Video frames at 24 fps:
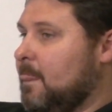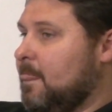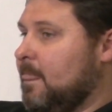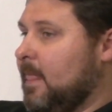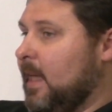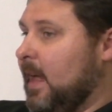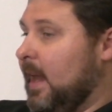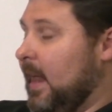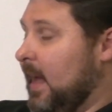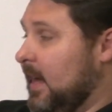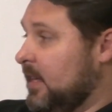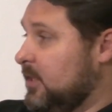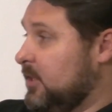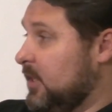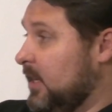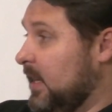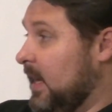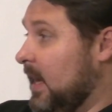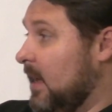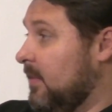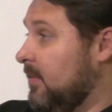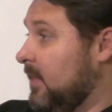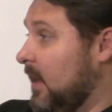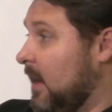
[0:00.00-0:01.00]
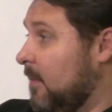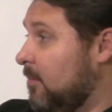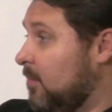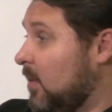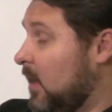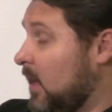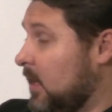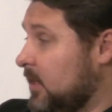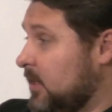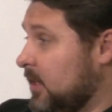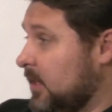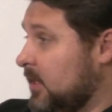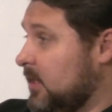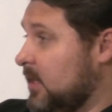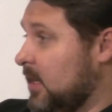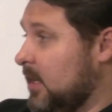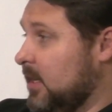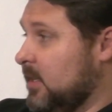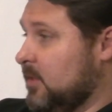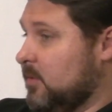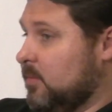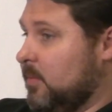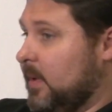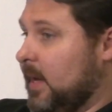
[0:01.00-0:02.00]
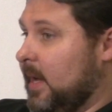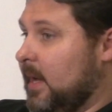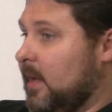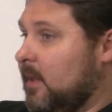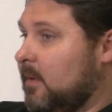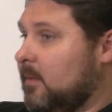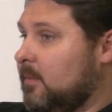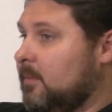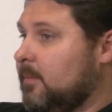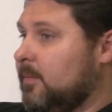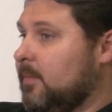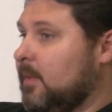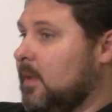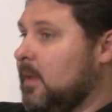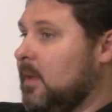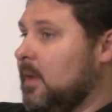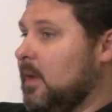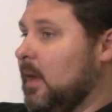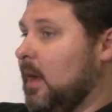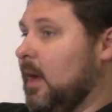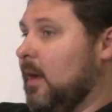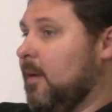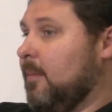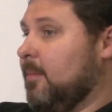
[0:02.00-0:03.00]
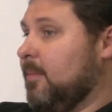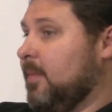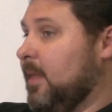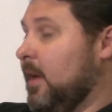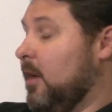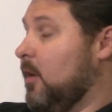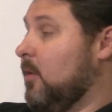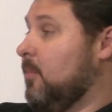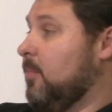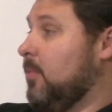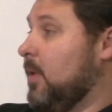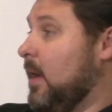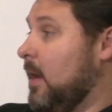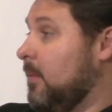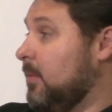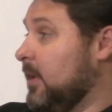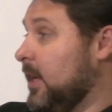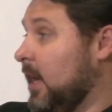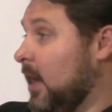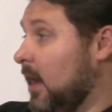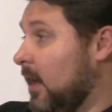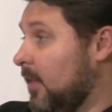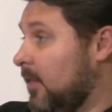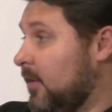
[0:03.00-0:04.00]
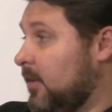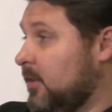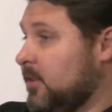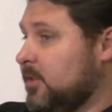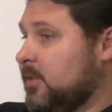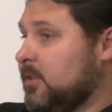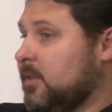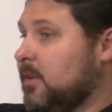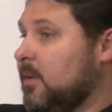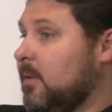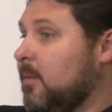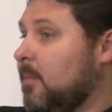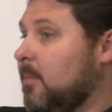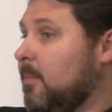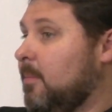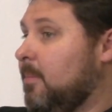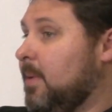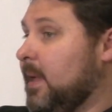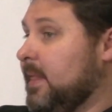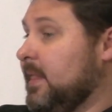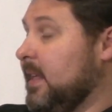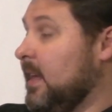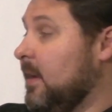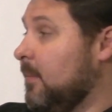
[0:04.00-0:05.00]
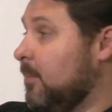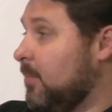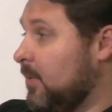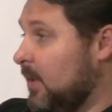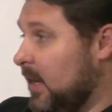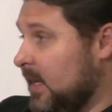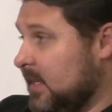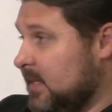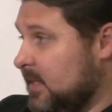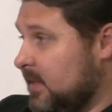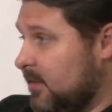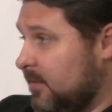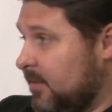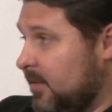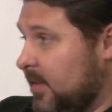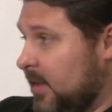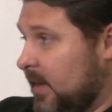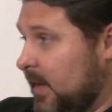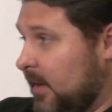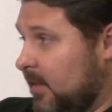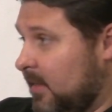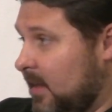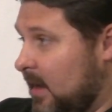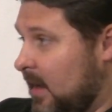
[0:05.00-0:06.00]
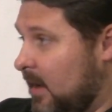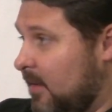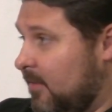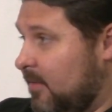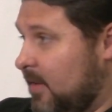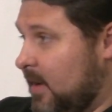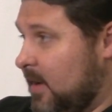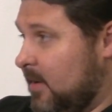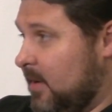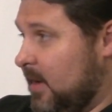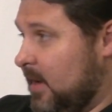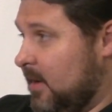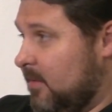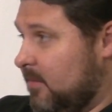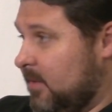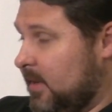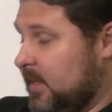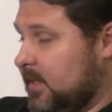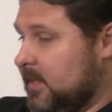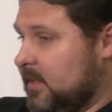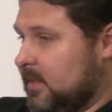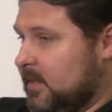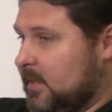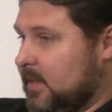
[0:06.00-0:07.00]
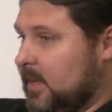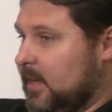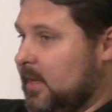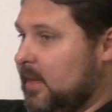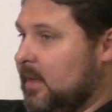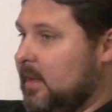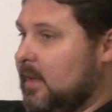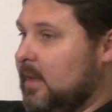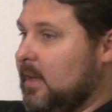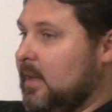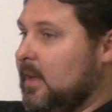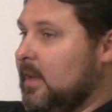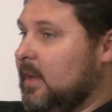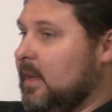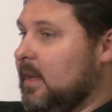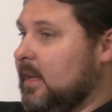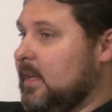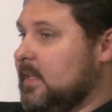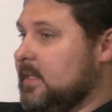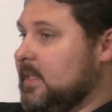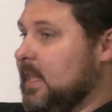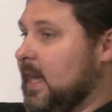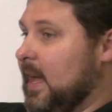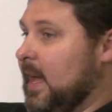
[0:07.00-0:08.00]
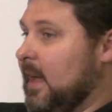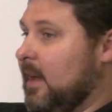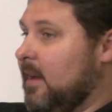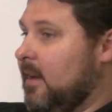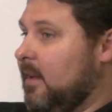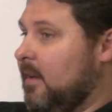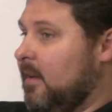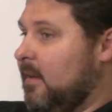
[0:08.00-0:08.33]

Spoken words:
and actually got that project done as well. There are probably others, but the impressive thing that I found out recently is that